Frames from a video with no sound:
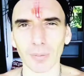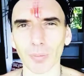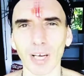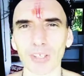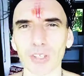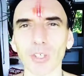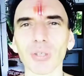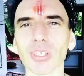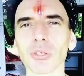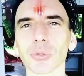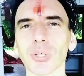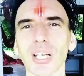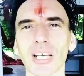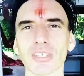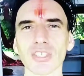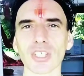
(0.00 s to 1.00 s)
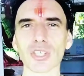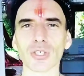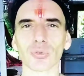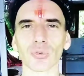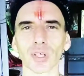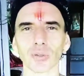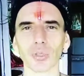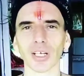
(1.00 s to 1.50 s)
might create a
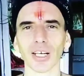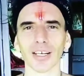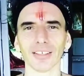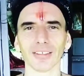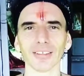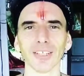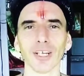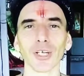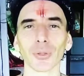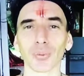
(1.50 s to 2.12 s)
relaxation where you can